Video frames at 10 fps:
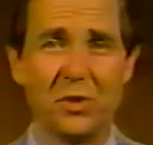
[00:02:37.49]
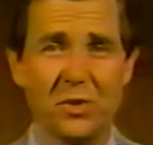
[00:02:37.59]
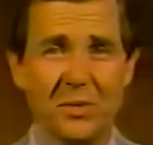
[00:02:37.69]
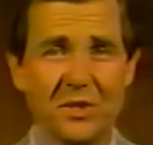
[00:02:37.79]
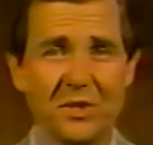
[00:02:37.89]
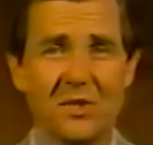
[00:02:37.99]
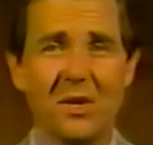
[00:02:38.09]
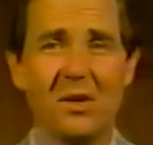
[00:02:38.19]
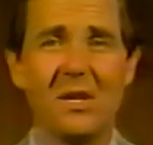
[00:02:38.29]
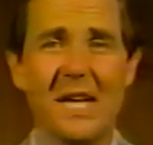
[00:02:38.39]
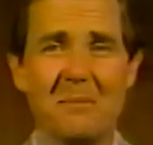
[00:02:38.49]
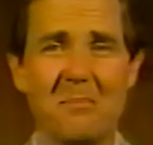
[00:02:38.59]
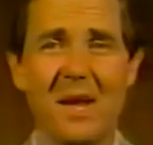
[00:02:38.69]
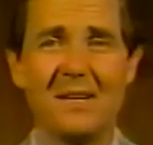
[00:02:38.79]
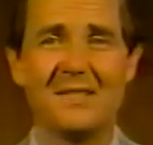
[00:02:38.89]
to install
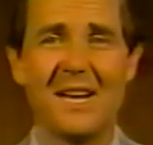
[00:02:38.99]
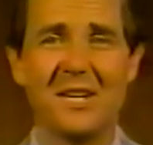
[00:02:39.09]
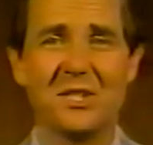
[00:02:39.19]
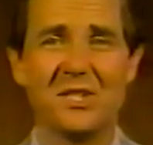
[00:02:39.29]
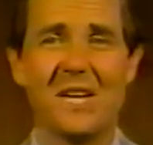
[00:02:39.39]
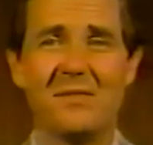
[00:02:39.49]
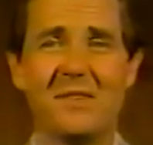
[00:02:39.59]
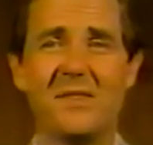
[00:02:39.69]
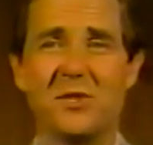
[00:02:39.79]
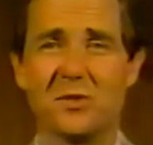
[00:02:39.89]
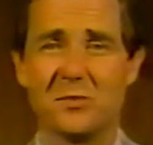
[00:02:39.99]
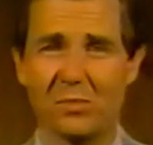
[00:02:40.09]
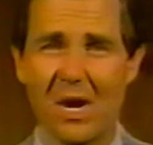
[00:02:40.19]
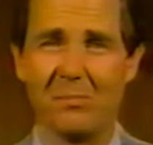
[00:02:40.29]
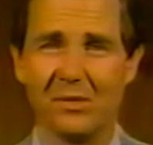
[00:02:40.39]
and maintain safety features
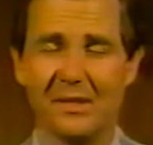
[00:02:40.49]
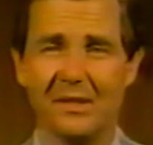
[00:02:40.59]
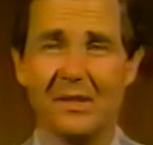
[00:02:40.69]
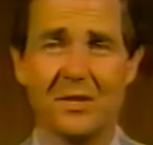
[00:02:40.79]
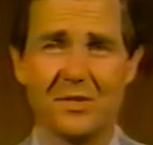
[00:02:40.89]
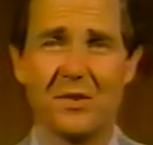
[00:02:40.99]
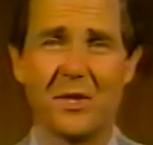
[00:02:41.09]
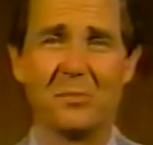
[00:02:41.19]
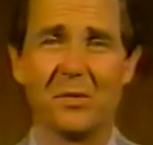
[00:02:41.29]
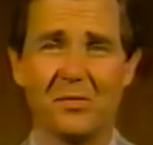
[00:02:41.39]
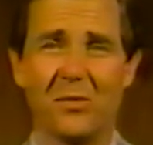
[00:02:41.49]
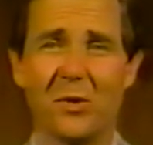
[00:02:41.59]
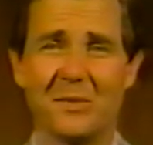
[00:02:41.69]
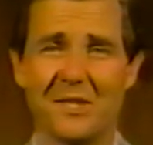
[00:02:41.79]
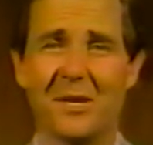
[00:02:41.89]
properly so they'll
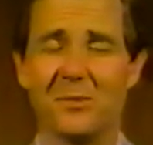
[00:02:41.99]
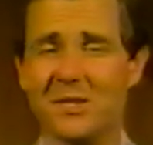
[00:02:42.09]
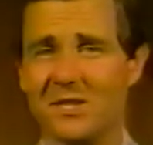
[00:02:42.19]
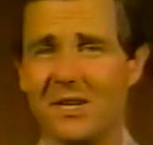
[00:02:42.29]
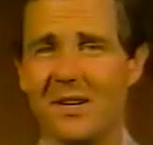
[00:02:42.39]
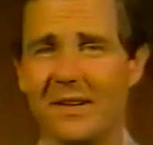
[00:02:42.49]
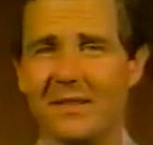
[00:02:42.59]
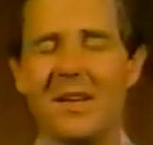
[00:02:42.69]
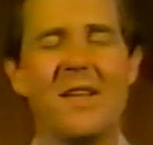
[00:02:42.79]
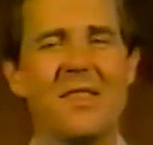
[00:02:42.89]
perform as they were designed.